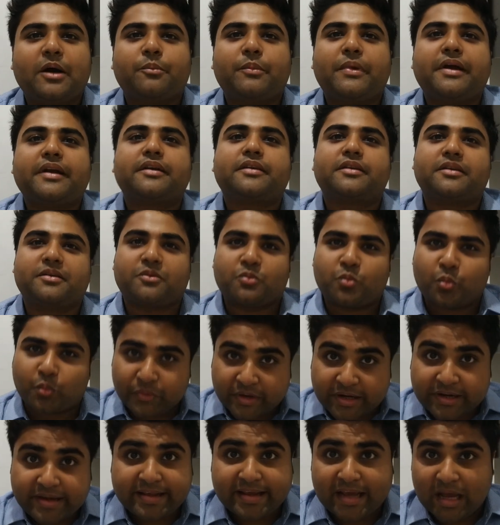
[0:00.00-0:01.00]
but
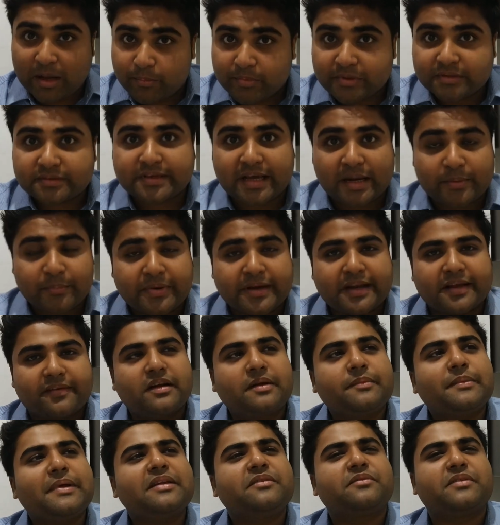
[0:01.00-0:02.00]
reading habits can be
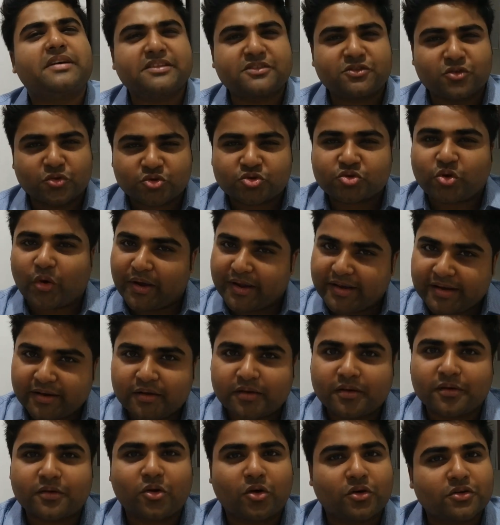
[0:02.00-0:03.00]
developed. And once you join
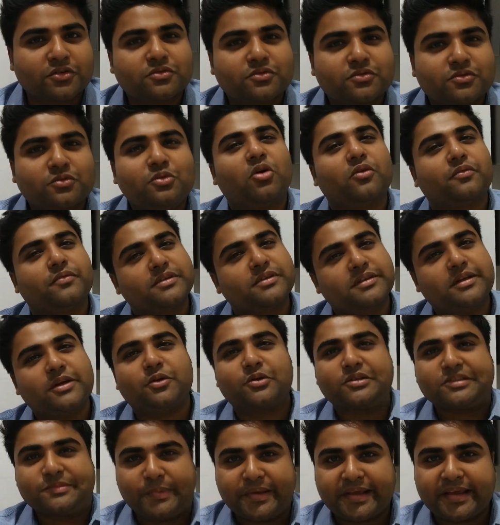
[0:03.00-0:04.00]
a law school, obviously
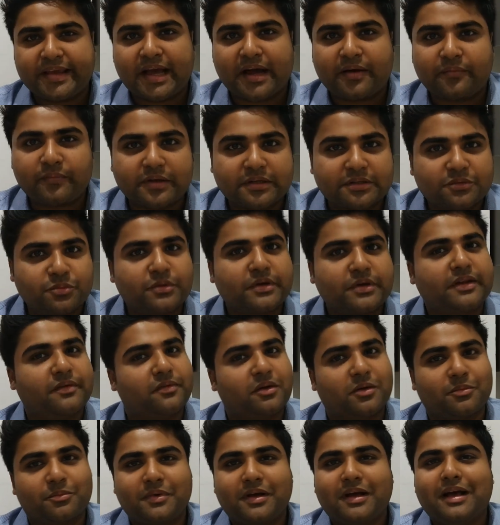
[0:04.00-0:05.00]
your speaking habits would
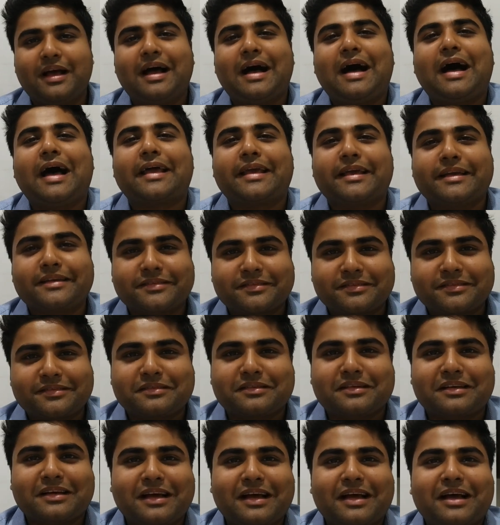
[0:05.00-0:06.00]
develop. I
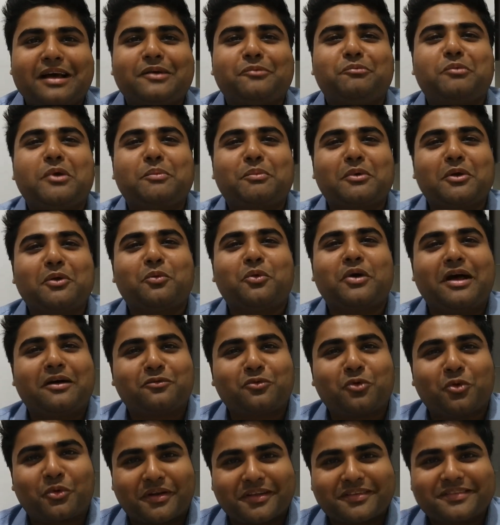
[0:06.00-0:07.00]
guess people would
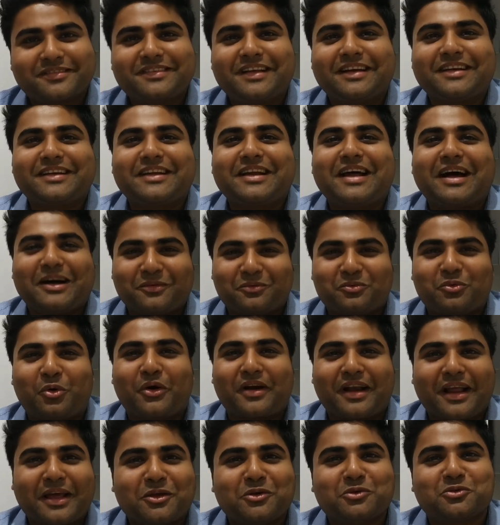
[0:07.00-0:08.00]
have noticed that
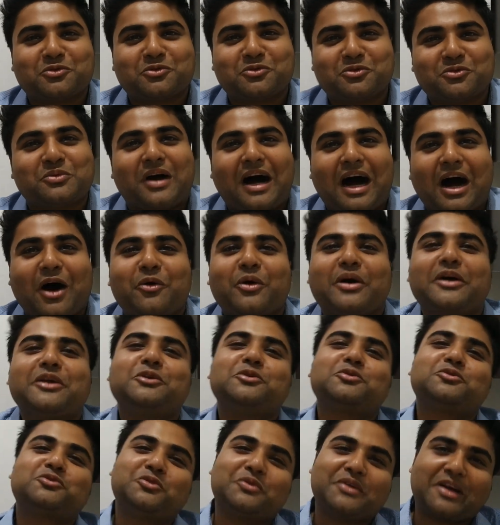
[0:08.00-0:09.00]
how I
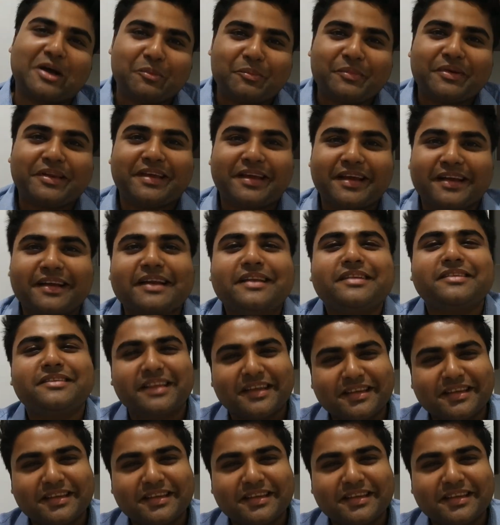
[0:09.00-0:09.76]
used to communicate, and